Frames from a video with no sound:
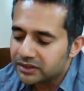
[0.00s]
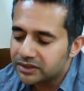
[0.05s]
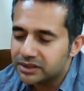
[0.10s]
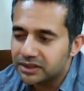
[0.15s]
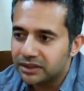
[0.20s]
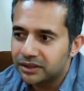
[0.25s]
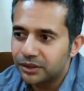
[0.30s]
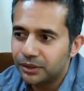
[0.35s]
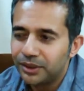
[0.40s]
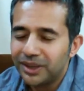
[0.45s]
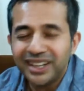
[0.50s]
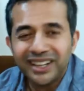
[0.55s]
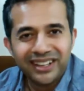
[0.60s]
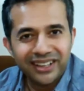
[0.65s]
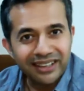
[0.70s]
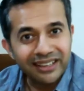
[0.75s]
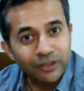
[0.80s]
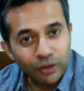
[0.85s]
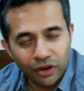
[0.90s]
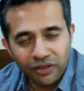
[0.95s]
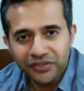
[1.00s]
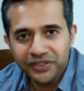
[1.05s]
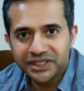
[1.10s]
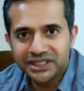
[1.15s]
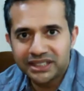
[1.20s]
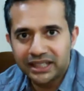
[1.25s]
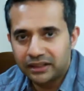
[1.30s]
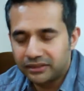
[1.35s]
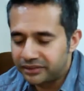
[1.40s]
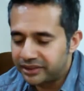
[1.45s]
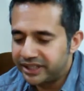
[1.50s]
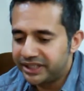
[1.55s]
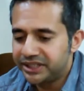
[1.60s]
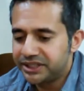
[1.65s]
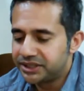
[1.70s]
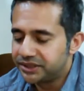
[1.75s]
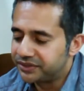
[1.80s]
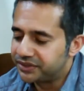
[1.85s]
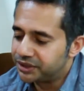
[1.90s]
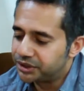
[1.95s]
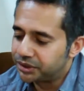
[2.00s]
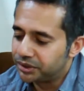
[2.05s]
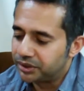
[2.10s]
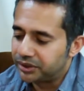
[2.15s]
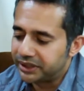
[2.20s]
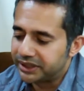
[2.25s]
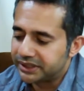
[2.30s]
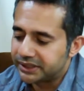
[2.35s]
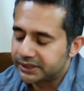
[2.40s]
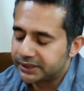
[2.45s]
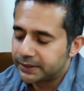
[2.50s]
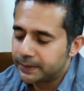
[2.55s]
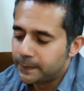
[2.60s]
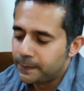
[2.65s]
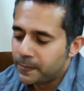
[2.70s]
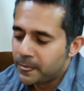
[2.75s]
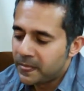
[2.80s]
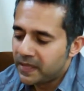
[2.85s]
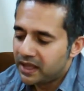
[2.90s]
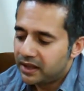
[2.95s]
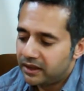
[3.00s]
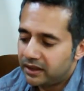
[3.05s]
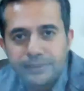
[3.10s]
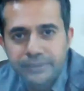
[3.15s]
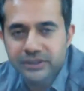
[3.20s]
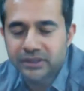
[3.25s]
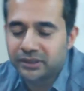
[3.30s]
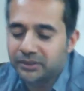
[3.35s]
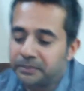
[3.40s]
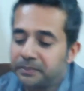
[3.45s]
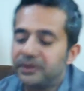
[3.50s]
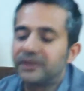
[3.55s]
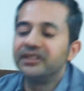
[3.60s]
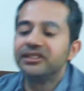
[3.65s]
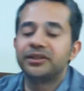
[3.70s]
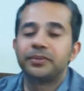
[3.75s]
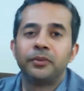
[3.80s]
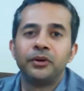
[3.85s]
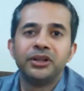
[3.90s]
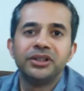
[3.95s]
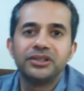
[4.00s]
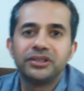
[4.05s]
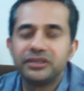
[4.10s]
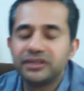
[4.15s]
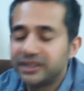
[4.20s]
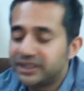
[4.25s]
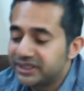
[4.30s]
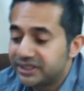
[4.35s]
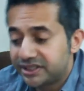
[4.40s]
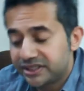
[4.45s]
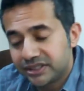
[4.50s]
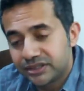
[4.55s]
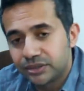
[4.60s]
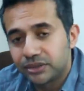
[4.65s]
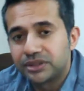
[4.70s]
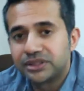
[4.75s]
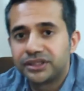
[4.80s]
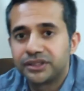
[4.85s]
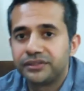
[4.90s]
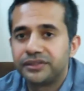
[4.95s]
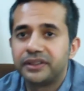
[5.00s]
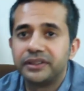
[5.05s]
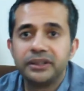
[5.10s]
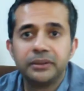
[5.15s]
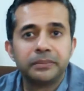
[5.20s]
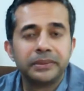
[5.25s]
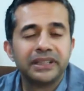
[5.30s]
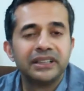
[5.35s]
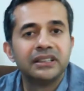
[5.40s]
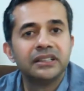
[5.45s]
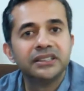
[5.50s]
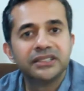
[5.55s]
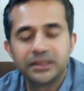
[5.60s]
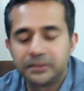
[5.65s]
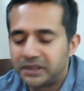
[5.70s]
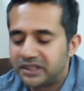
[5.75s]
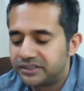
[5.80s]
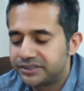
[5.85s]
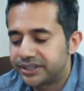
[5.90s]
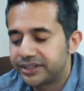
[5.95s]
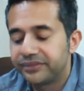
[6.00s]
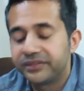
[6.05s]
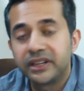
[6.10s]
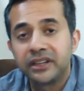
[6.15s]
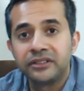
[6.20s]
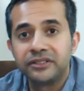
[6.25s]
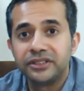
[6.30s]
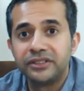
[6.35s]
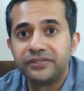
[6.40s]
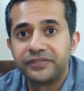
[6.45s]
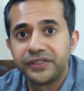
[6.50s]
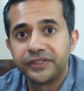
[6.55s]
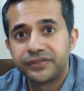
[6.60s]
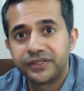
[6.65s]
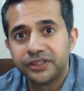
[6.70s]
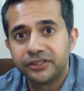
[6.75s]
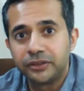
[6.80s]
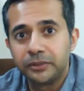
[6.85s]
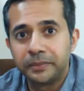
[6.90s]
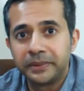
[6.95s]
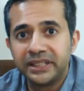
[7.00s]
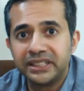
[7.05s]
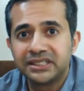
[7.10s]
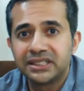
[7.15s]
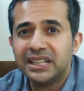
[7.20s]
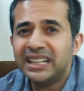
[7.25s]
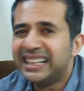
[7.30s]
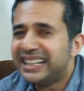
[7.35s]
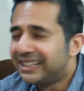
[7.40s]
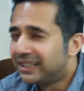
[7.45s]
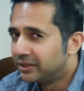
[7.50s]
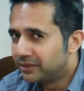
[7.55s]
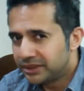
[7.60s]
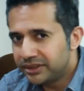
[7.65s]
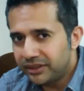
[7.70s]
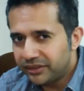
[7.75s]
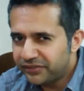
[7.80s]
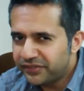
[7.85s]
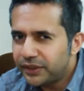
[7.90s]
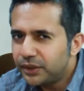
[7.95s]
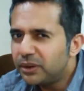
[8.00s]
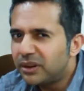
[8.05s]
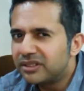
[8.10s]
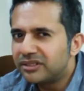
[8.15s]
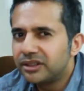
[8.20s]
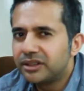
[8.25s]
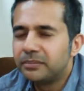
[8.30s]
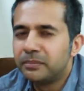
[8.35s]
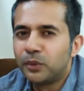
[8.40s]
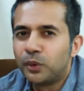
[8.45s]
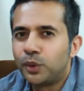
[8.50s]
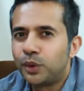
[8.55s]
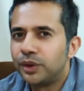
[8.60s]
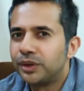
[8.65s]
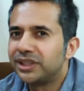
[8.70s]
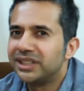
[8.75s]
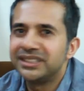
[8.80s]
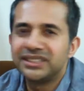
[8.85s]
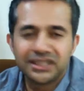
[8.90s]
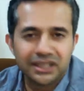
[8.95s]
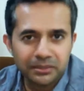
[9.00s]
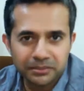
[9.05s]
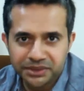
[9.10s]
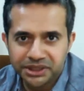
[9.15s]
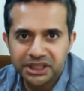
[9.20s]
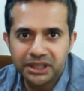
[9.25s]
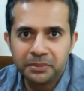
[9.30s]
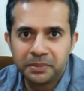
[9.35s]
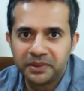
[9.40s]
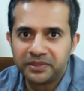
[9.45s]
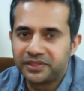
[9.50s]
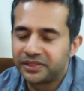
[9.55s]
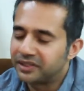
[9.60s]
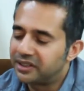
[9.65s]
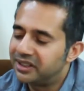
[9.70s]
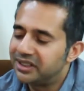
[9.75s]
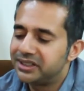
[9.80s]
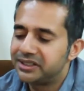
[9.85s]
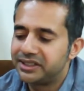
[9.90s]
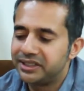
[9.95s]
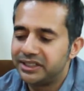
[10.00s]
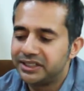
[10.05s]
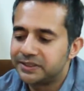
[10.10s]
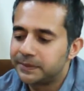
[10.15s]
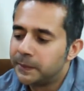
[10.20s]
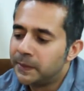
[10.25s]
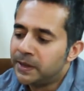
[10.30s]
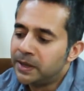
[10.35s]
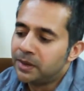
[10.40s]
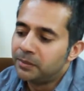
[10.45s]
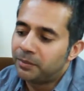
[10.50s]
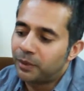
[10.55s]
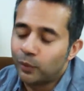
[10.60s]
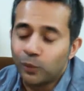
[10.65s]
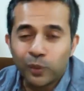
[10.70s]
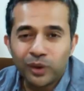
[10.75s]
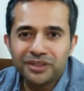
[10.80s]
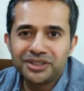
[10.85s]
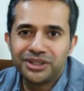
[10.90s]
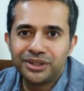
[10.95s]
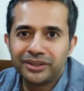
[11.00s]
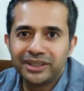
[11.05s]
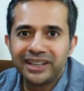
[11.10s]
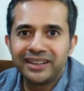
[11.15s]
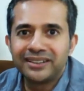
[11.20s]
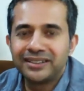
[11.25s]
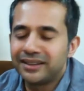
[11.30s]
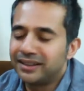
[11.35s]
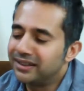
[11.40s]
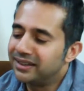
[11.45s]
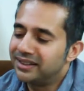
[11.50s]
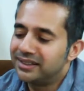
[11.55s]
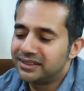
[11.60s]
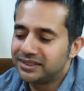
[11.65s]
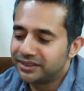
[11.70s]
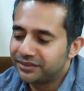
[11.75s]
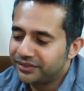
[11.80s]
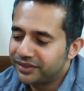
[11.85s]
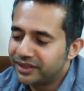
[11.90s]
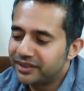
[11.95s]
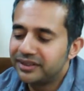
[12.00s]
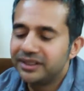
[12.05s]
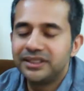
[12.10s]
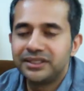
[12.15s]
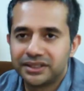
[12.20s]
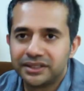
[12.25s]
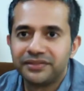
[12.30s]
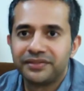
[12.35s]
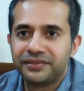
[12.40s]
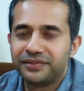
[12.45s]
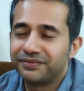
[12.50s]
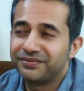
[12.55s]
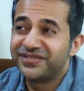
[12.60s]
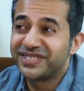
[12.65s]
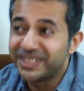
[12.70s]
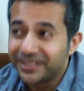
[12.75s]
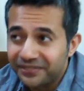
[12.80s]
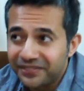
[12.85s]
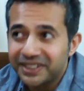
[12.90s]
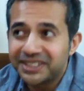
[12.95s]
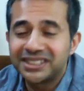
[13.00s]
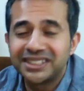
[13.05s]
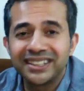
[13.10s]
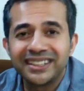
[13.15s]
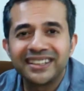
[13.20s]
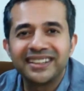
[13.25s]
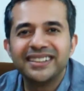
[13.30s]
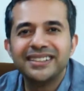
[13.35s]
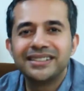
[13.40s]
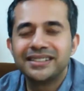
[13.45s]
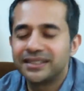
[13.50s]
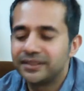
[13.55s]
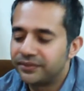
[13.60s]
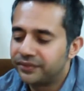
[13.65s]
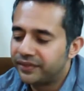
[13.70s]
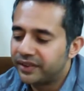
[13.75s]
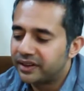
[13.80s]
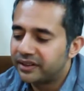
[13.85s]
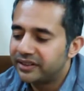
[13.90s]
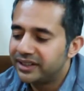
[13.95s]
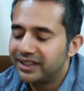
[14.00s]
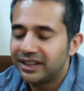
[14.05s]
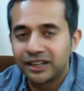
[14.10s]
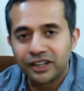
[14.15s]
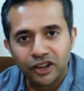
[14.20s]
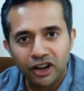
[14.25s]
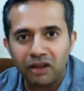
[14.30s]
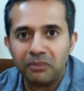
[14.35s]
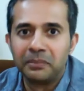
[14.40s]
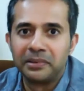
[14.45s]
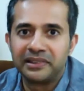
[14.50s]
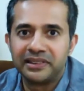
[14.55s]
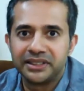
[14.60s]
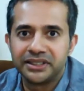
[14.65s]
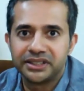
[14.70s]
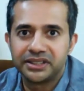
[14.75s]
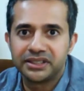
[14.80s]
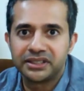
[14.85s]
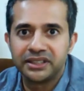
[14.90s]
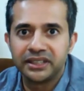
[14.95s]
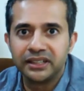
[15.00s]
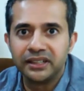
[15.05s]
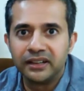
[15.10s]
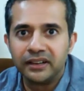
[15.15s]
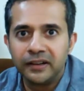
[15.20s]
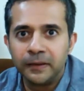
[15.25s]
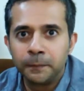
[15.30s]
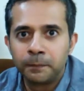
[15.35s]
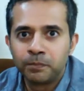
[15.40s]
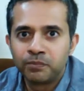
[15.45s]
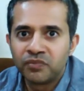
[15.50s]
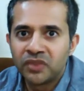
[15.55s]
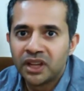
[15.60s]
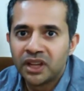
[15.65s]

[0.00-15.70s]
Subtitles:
So it offers that range of choice. The price point on this is also very appealing. It's about 750 rupees. A few hundred more than some cheaper varieties, but what you're getting is a very sophisticated, very accomplished cigar.